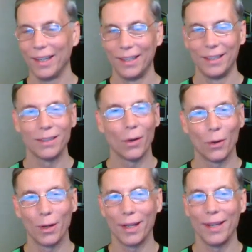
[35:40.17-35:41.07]

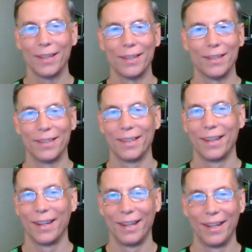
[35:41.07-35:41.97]

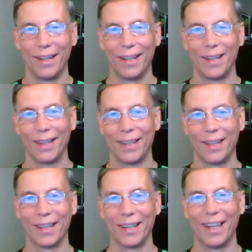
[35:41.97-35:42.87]

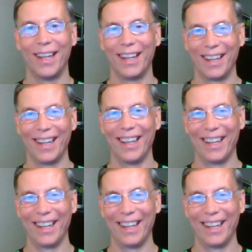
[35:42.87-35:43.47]
This person isn't speaking.